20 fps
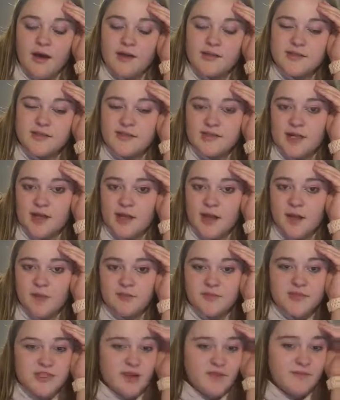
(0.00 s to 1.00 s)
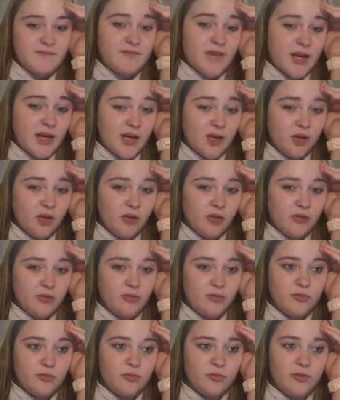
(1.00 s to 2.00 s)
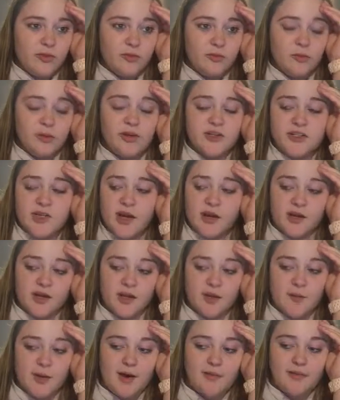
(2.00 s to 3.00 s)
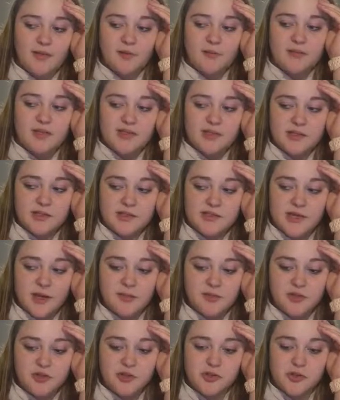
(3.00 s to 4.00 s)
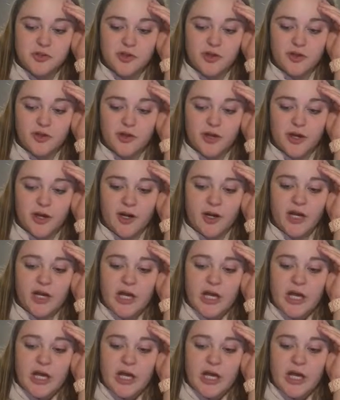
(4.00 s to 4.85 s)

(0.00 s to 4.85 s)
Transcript: set up to fail when we were talking about the misconceptions earlier.